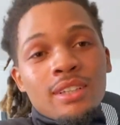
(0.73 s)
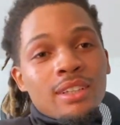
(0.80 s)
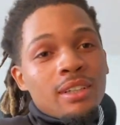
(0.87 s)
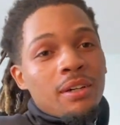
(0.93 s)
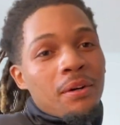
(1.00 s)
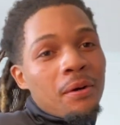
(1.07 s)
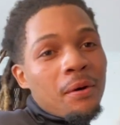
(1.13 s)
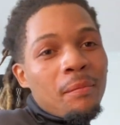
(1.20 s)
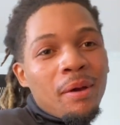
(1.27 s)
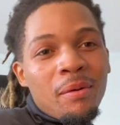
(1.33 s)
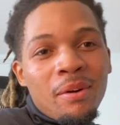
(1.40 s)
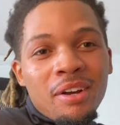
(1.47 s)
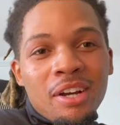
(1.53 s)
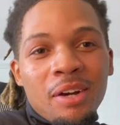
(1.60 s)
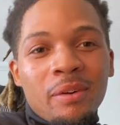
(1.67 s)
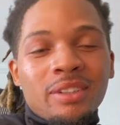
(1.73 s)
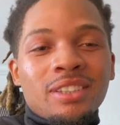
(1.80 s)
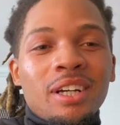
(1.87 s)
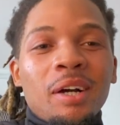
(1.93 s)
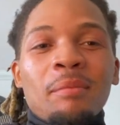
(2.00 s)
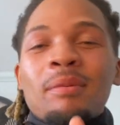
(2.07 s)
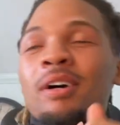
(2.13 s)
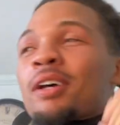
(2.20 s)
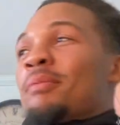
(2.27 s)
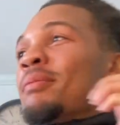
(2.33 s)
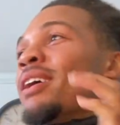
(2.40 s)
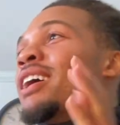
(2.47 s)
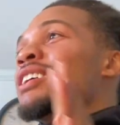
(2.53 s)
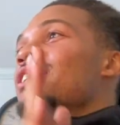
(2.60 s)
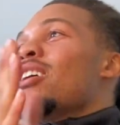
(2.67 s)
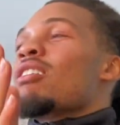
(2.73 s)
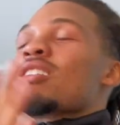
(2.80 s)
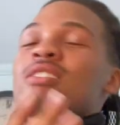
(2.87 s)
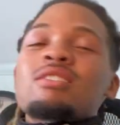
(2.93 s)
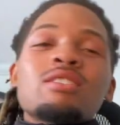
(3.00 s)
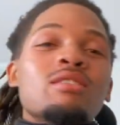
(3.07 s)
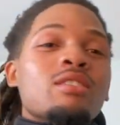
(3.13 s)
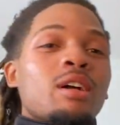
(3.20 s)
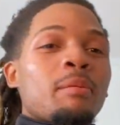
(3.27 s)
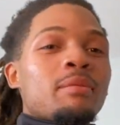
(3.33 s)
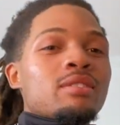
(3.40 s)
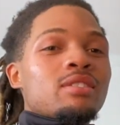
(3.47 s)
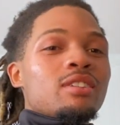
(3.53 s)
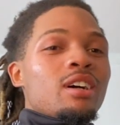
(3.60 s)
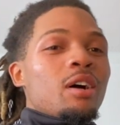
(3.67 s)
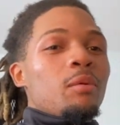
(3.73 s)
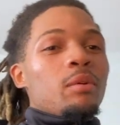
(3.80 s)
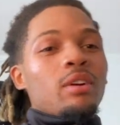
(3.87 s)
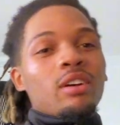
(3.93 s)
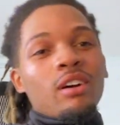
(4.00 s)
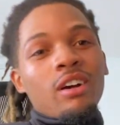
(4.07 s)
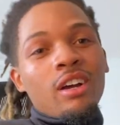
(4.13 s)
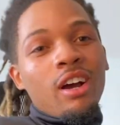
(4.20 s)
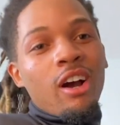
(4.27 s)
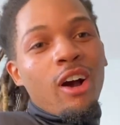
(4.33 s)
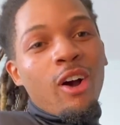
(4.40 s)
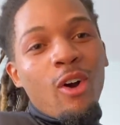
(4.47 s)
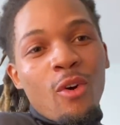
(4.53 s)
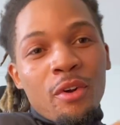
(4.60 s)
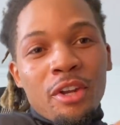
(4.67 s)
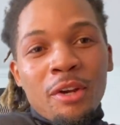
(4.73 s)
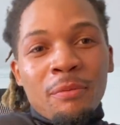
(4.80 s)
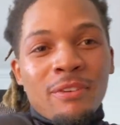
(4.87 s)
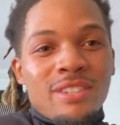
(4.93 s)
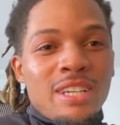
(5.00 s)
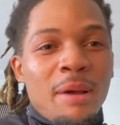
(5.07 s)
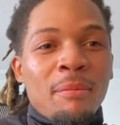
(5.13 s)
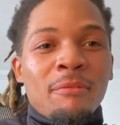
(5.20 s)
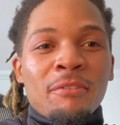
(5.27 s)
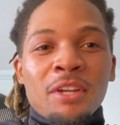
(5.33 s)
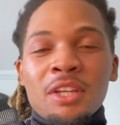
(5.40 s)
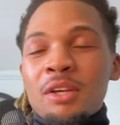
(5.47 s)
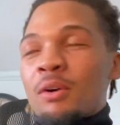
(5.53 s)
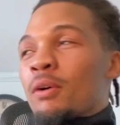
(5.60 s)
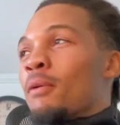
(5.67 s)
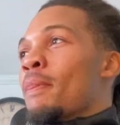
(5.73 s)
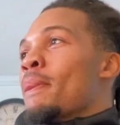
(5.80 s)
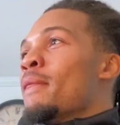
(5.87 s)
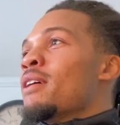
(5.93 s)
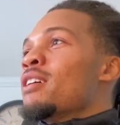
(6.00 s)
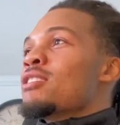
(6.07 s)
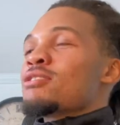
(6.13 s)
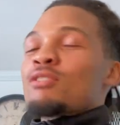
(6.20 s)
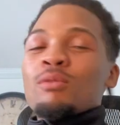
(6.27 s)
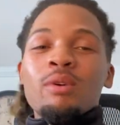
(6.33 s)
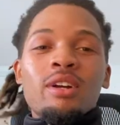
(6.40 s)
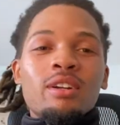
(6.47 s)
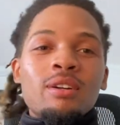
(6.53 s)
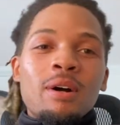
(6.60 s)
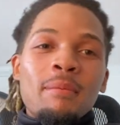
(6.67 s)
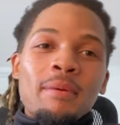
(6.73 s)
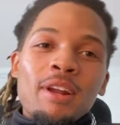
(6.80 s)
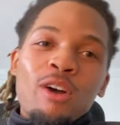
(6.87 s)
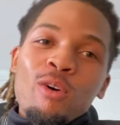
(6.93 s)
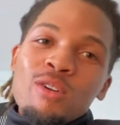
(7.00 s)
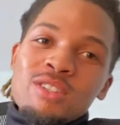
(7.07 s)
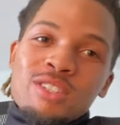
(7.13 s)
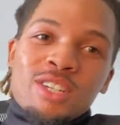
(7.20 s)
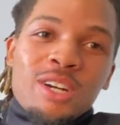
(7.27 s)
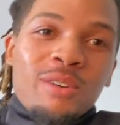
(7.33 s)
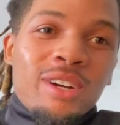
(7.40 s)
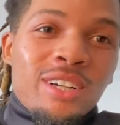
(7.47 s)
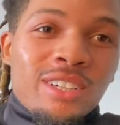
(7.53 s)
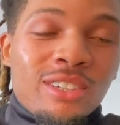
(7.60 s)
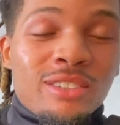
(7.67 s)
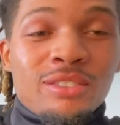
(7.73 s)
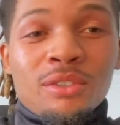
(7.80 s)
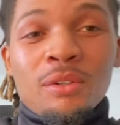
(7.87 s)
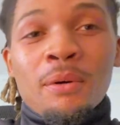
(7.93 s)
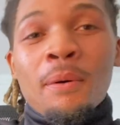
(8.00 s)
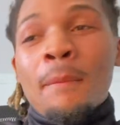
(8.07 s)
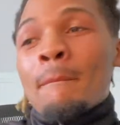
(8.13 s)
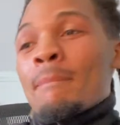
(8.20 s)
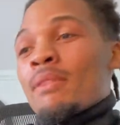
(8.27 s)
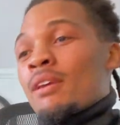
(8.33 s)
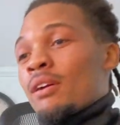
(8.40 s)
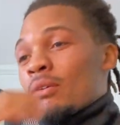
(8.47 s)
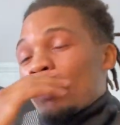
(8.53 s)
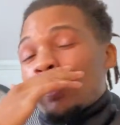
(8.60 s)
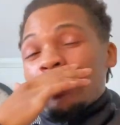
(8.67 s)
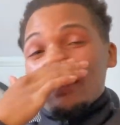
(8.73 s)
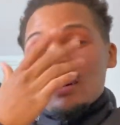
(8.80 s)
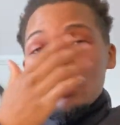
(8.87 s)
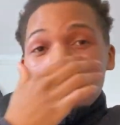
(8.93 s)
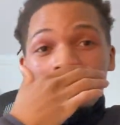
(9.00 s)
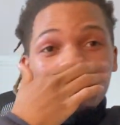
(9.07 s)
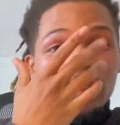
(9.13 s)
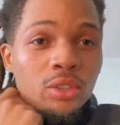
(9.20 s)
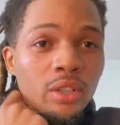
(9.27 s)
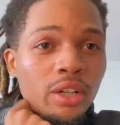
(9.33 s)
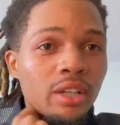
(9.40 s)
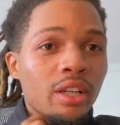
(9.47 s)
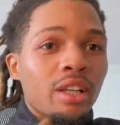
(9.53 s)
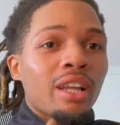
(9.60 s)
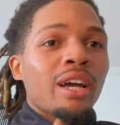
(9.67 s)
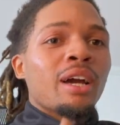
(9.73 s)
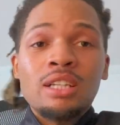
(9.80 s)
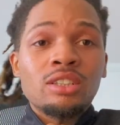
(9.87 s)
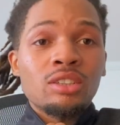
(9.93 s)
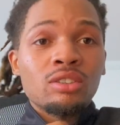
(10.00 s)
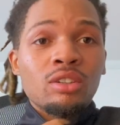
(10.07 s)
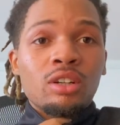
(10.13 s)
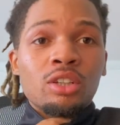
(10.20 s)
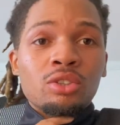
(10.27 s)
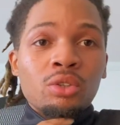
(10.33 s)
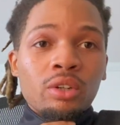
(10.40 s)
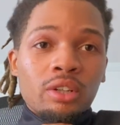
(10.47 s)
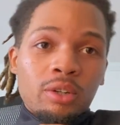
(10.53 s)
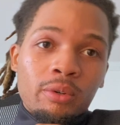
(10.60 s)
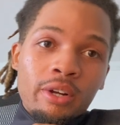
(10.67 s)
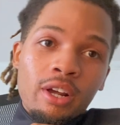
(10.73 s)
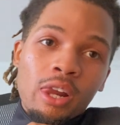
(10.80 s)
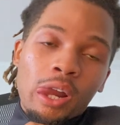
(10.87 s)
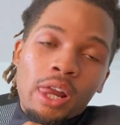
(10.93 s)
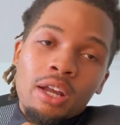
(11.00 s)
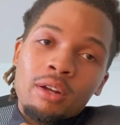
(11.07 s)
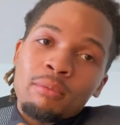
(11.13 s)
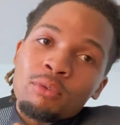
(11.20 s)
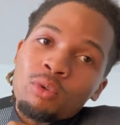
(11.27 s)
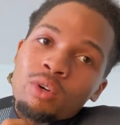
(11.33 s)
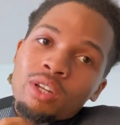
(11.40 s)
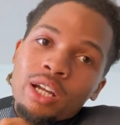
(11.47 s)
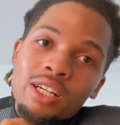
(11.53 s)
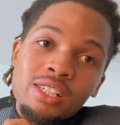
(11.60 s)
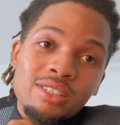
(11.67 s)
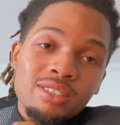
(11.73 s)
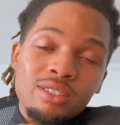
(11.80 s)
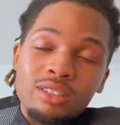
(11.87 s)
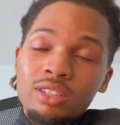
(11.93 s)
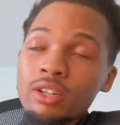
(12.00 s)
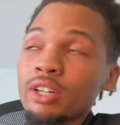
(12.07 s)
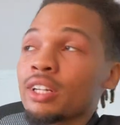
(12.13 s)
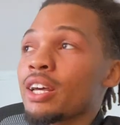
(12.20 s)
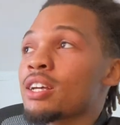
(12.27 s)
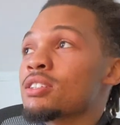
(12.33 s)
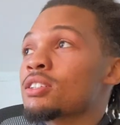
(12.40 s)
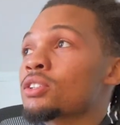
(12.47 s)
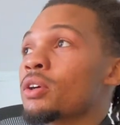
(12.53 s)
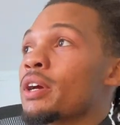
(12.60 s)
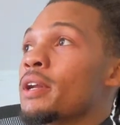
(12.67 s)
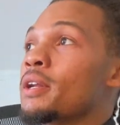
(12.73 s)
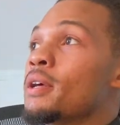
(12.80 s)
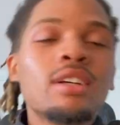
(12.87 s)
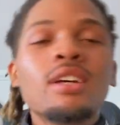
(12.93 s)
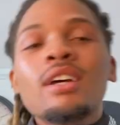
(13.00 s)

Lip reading: Yo, man, what's good with y'all boy, man? As y'all can see, I'm coming to y'all with a whole different type of video. So right now, I'm in a hotel right now. So right now, I'm training. Like, I just started trucking, right? And I'm doing, like, these little 30 days of training.